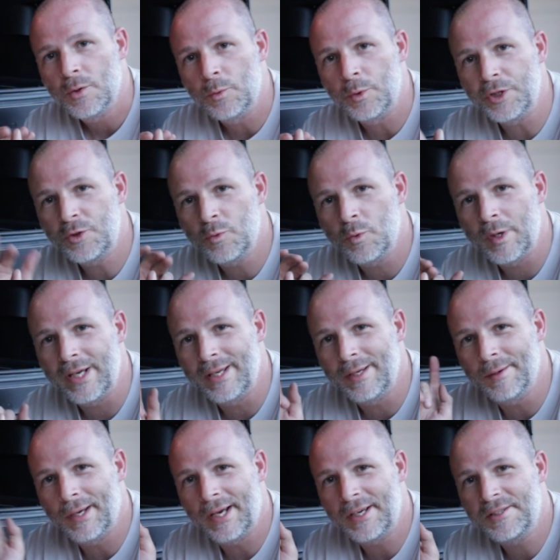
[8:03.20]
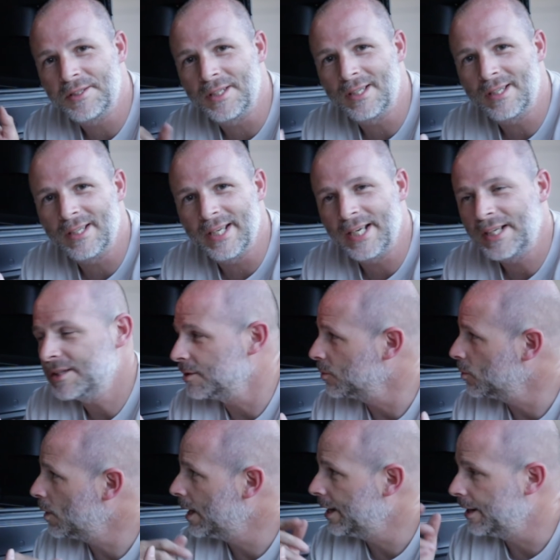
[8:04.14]
which way you actually connect the
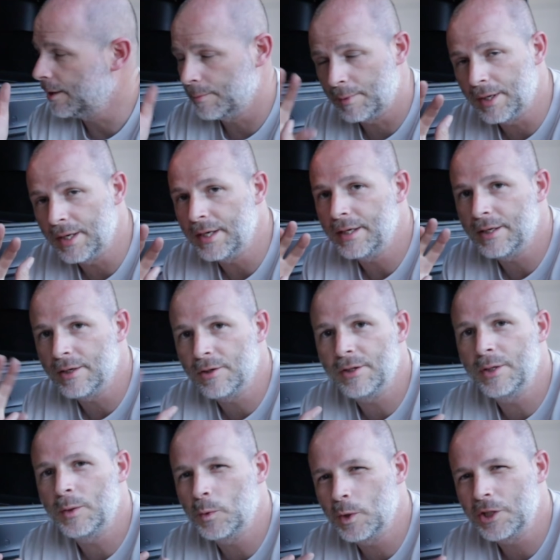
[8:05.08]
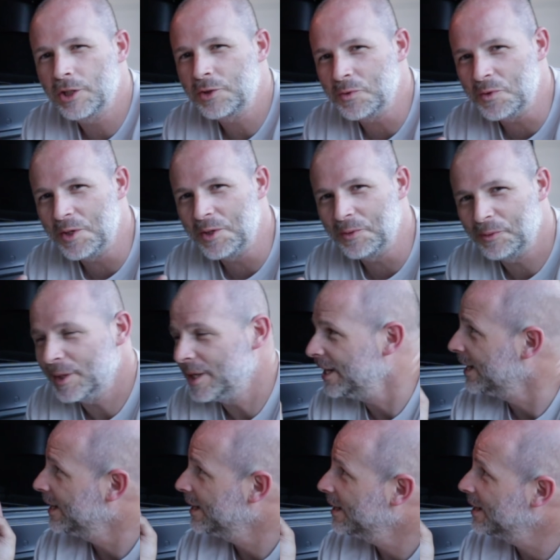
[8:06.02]
wire, but it only works one way,